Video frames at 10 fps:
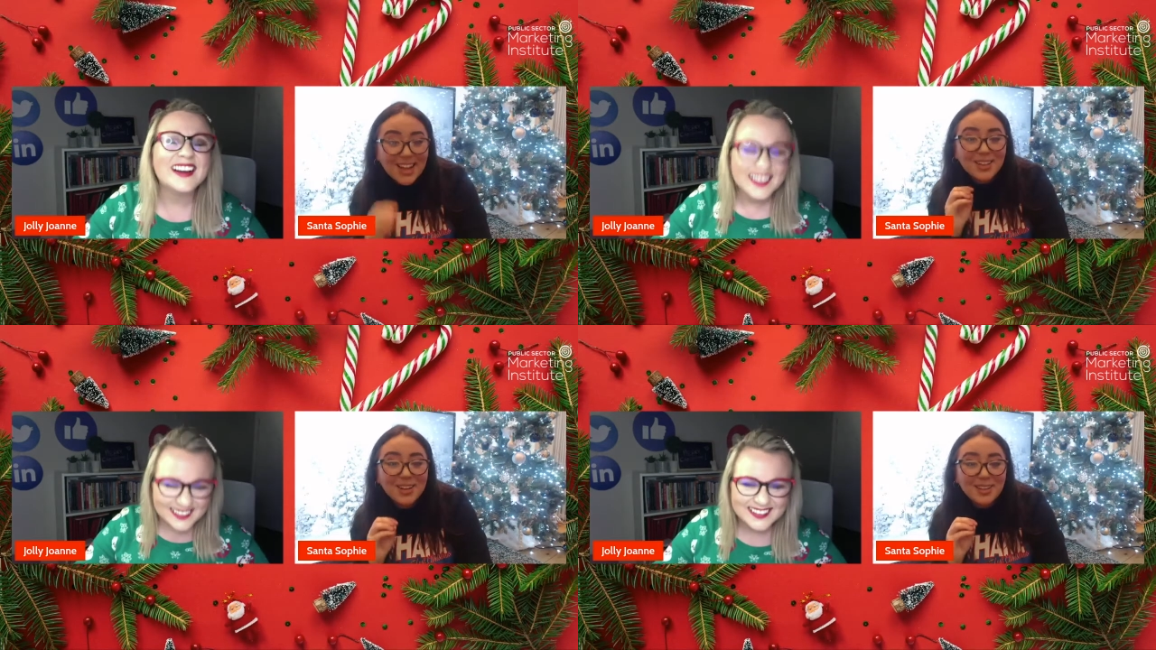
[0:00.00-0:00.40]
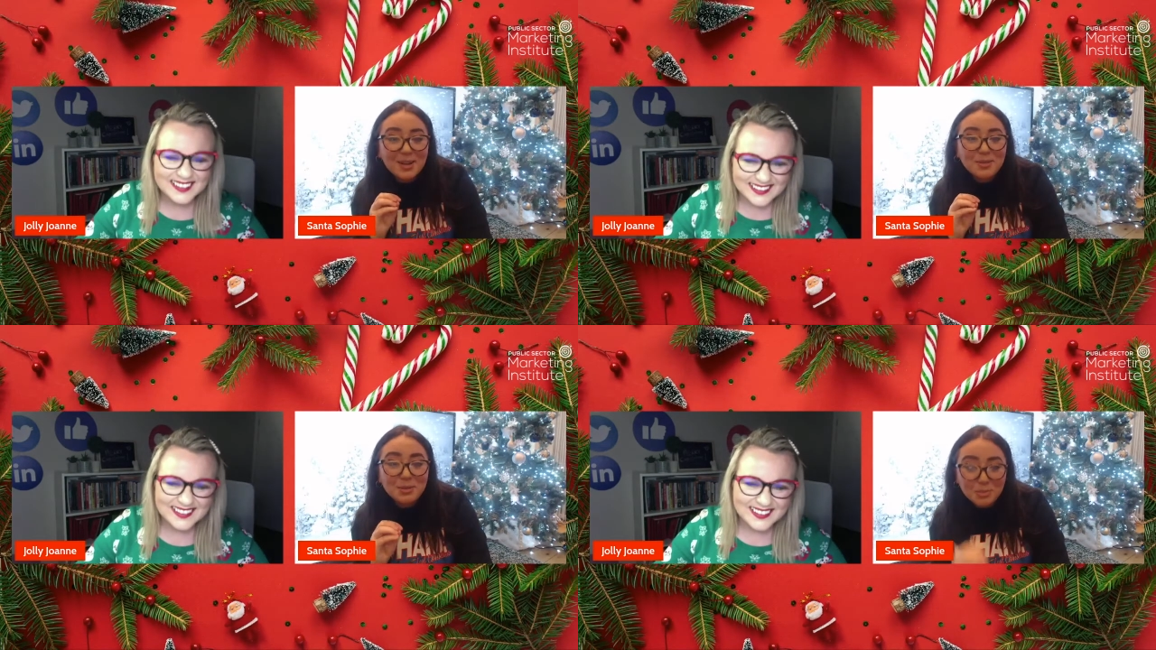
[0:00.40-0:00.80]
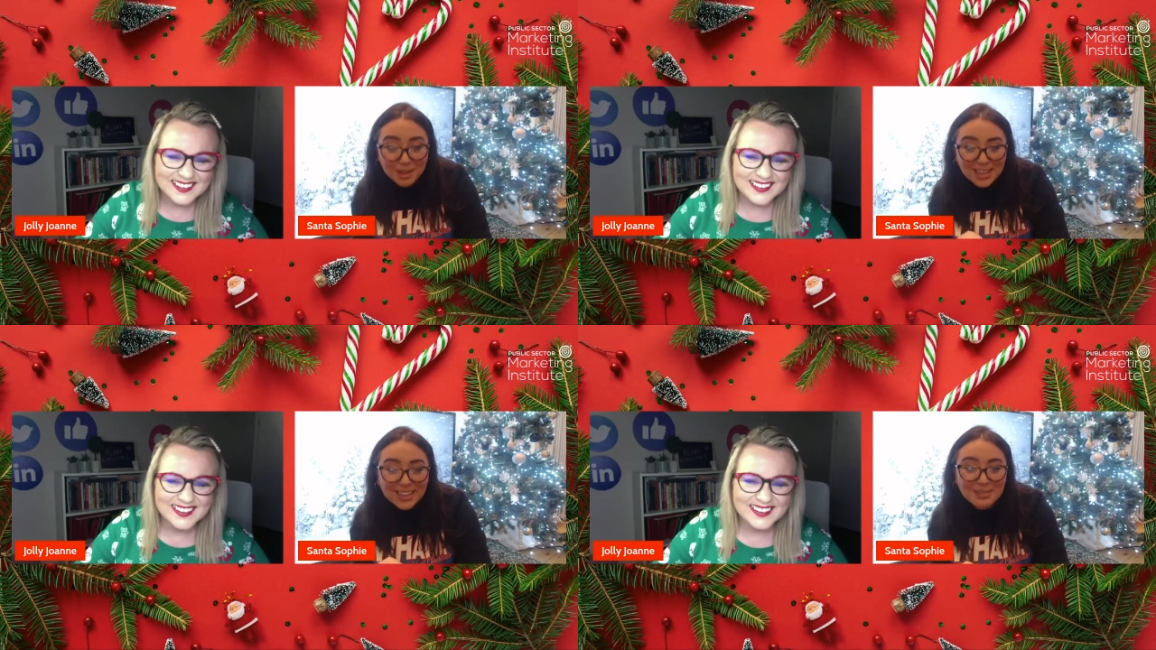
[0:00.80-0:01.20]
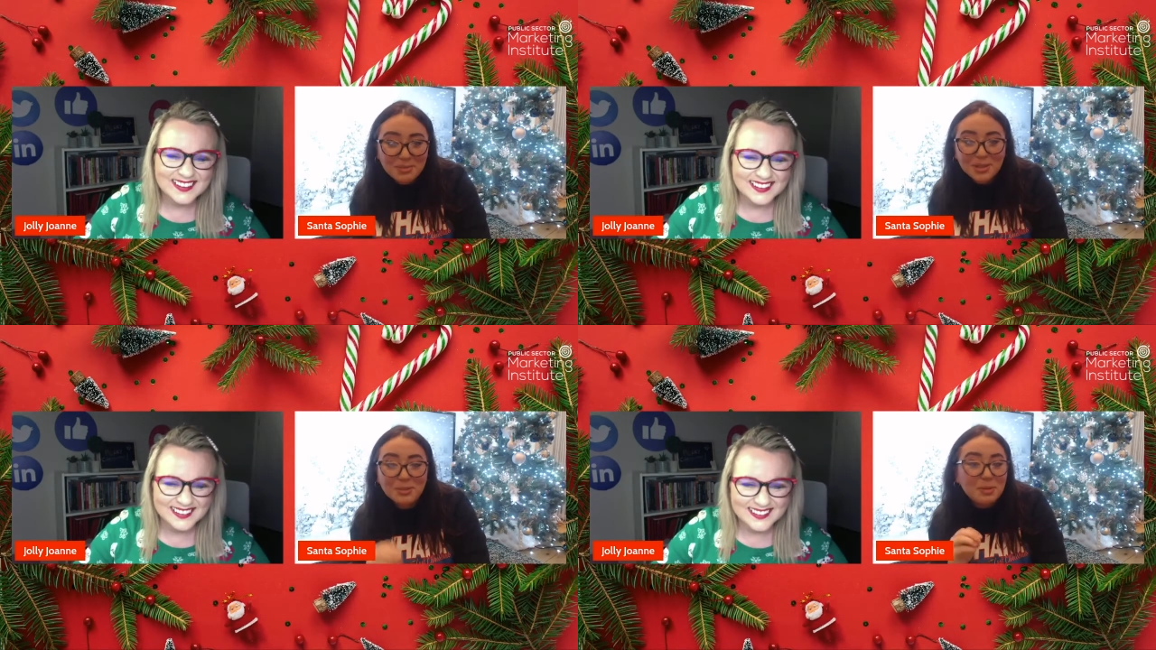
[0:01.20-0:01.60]
Speaker 1: I thought that was brilliant
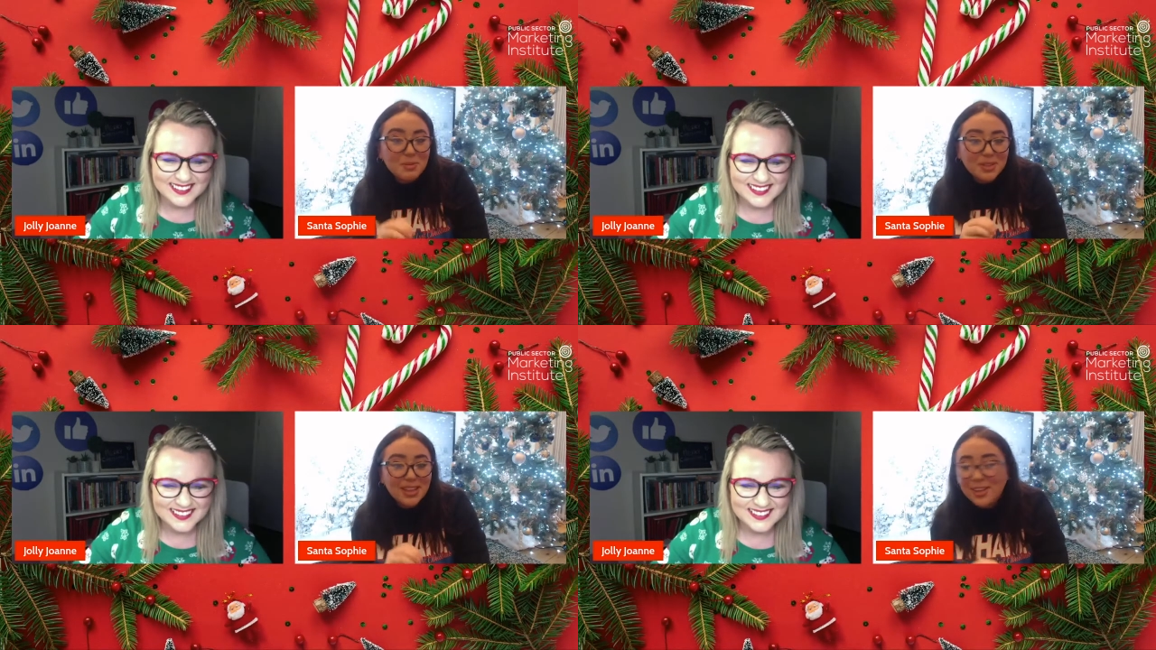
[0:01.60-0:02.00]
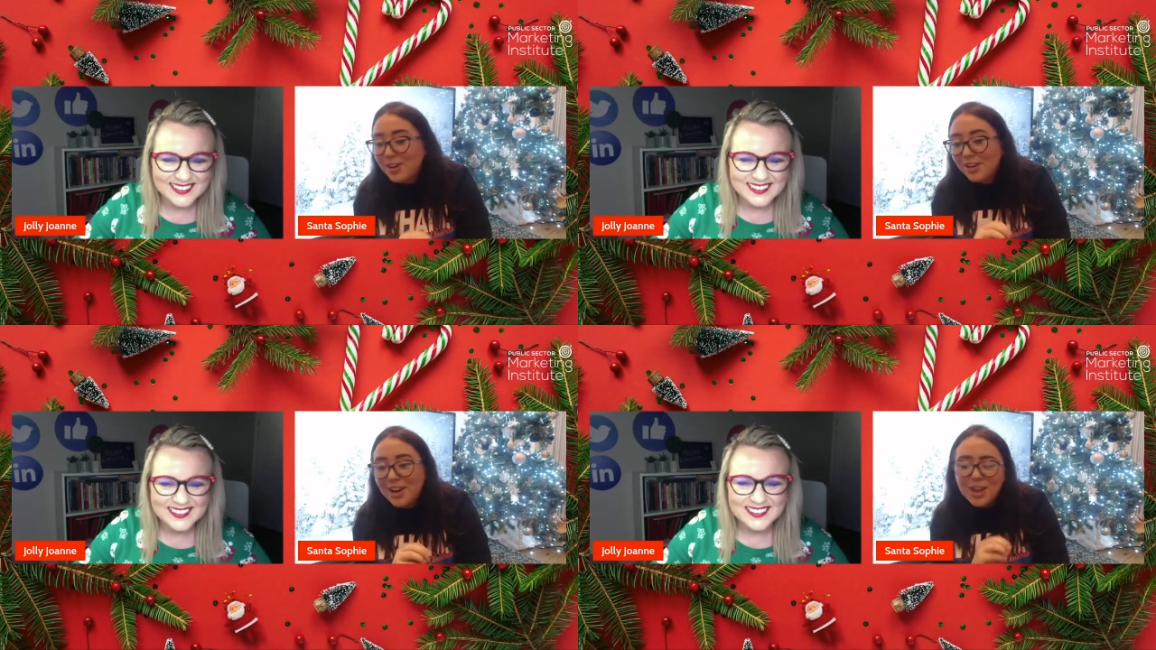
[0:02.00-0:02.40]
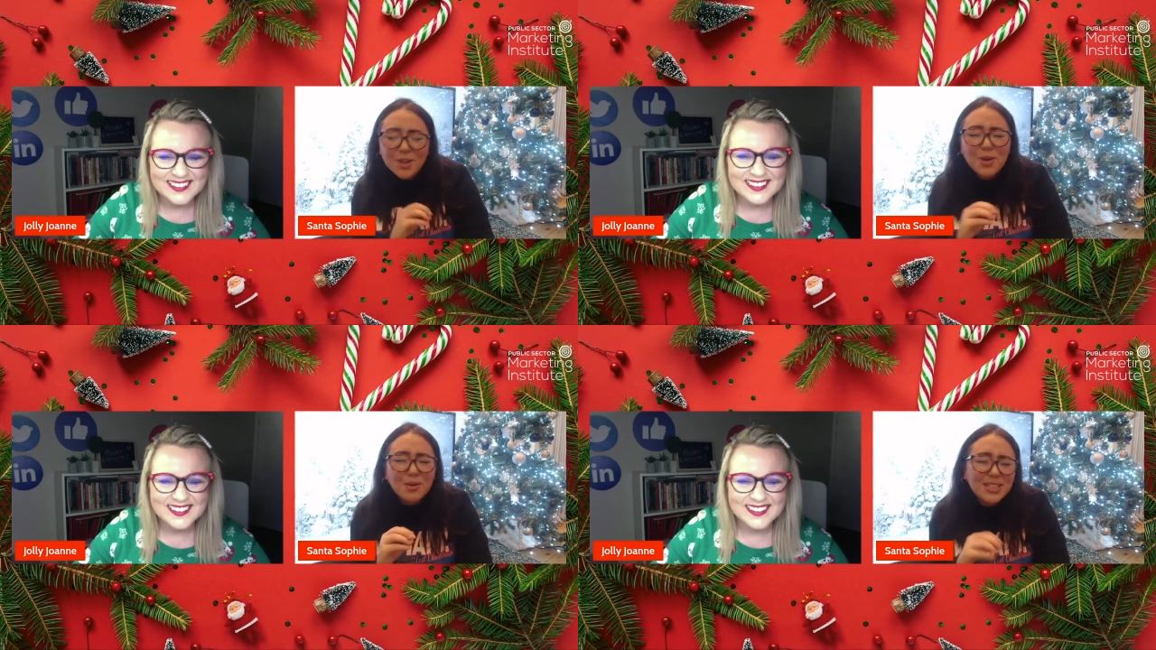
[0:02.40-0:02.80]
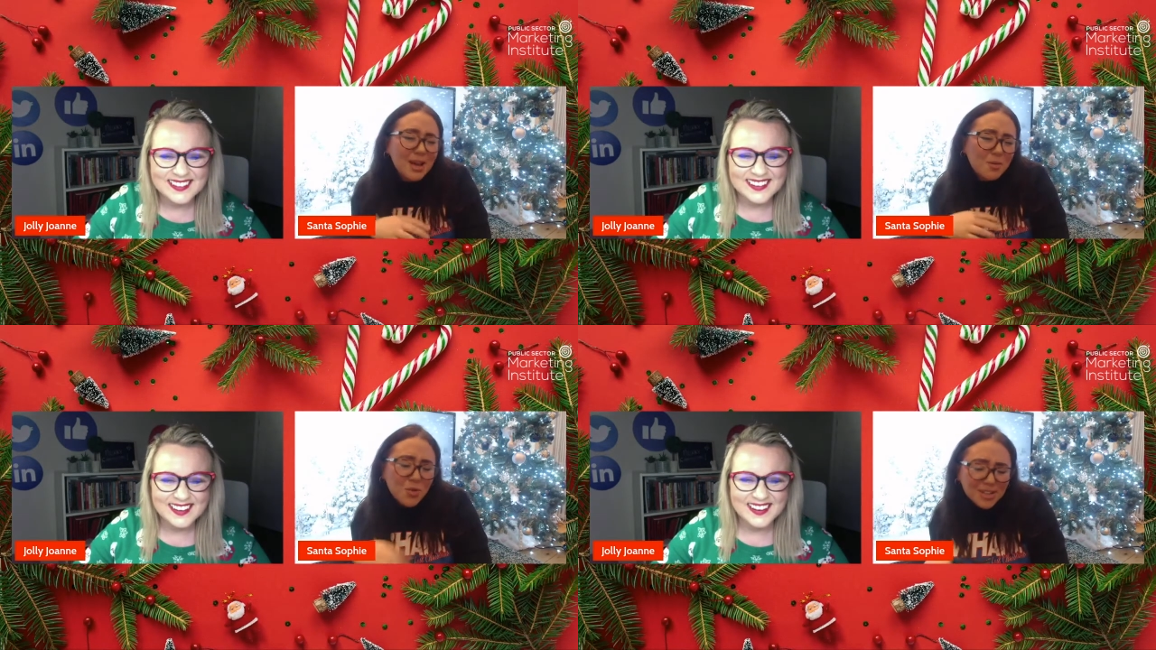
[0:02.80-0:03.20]
because people think you're, you always say
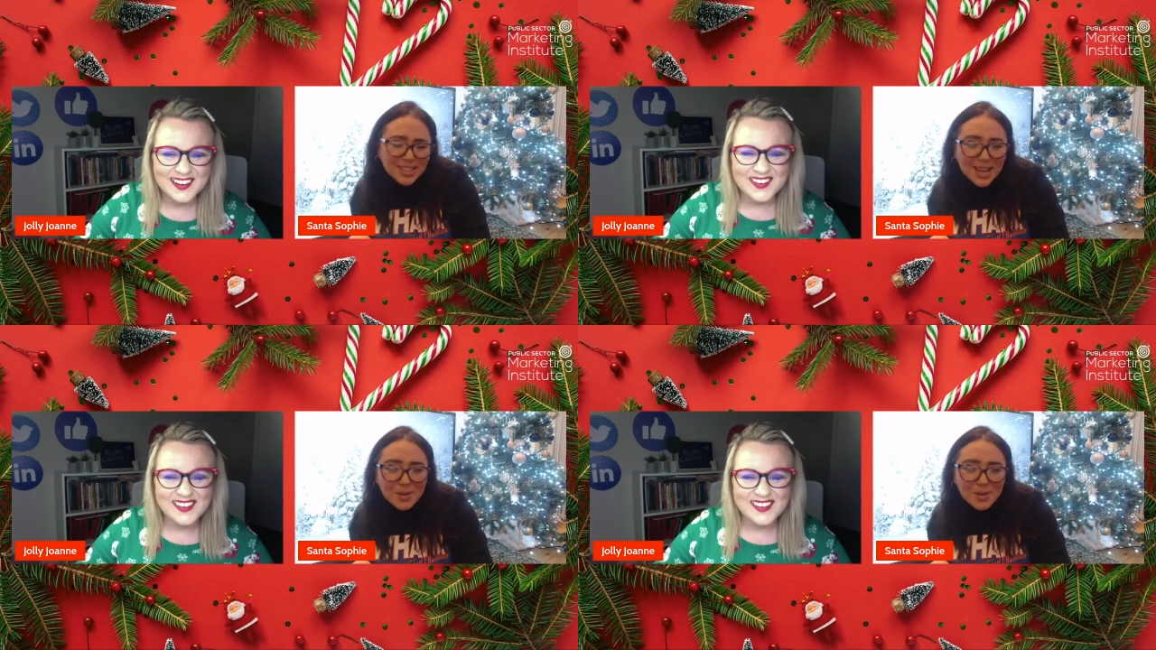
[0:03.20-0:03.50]
I'm one take